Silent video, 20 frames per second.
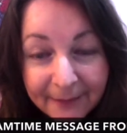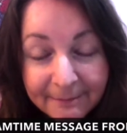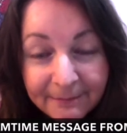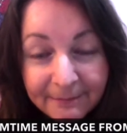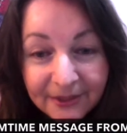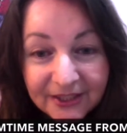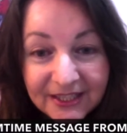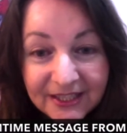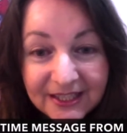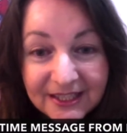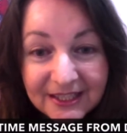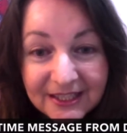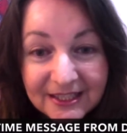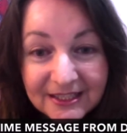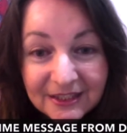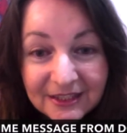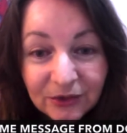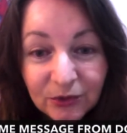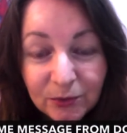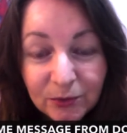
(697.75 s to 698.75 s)
but it is
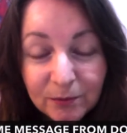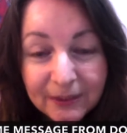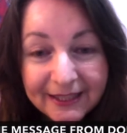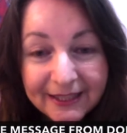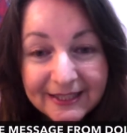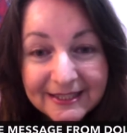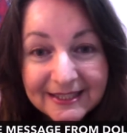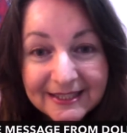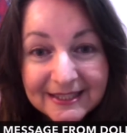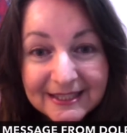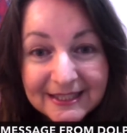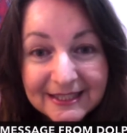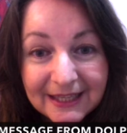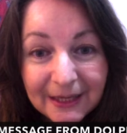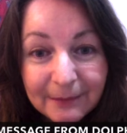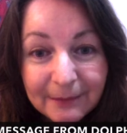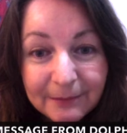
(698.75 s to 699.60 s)
a good place to start,